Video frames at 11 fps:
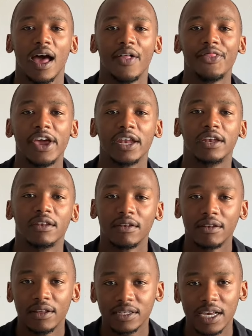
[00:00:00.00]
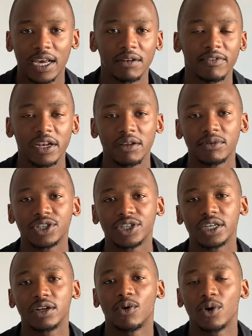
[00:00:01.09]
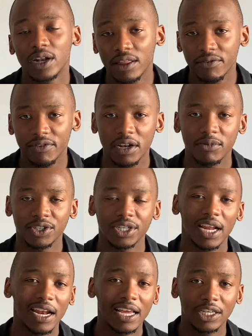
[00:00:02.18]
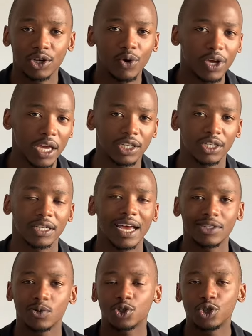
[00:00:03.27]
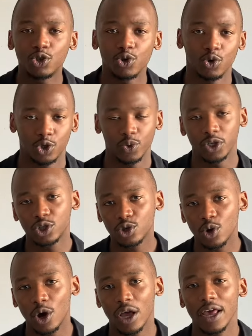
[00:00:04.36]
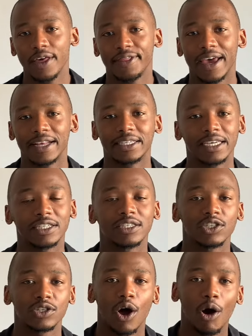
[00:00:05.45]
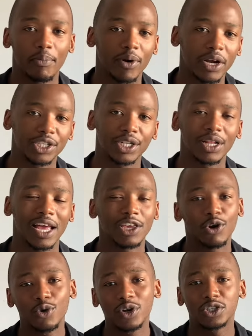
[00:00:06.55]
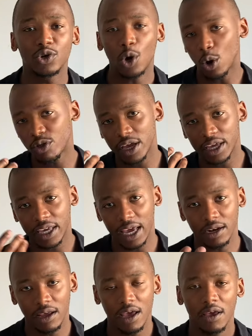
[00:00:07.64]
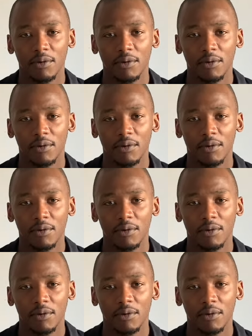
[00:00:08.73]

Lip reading: And then the second vending machine or another vending machine at each location, that's what you do to ensure that it is operational and you don't need to go there again.